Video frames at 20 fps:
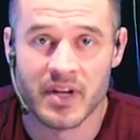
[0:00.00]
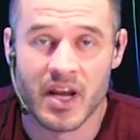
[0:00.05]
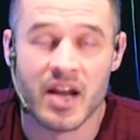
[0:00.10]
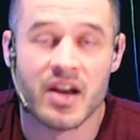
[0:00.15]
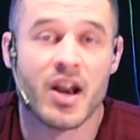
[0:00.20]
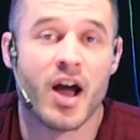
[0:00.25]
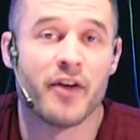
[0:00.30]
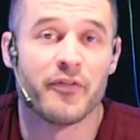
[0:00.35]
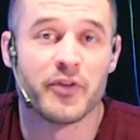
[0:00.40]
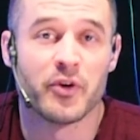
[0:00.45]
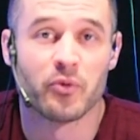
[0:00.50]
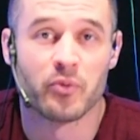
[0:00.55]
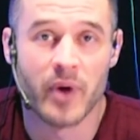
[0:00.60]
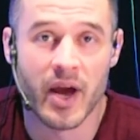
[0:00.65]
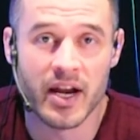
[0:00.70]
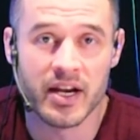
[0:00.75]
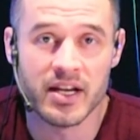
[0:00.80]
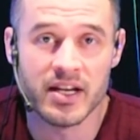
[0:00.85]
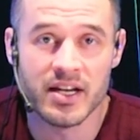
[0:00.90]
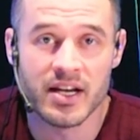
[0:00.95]
Now if you're
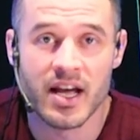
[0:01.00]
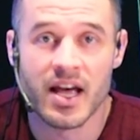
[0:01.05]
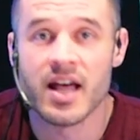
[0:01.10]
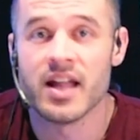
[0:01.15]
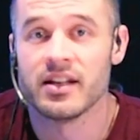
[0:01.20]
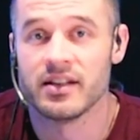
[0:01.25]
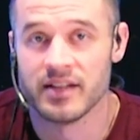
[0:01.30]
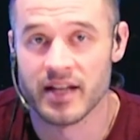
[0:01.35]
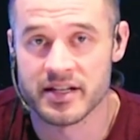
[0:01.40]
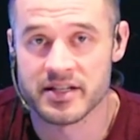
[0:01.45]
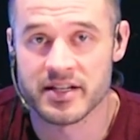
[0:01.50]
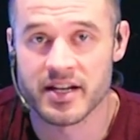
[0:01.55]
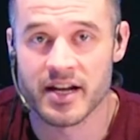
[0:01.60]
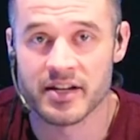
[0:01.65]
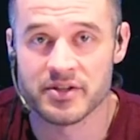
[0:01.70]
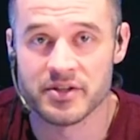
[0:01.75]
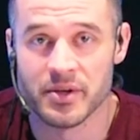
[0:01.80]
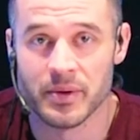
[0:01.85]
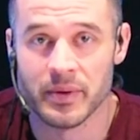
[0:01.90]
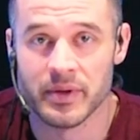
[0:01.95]
ready, let's get
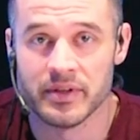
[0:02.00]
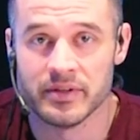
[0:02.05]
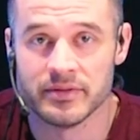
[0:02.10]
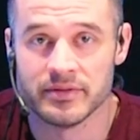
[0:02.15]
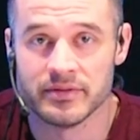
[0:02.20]
to it.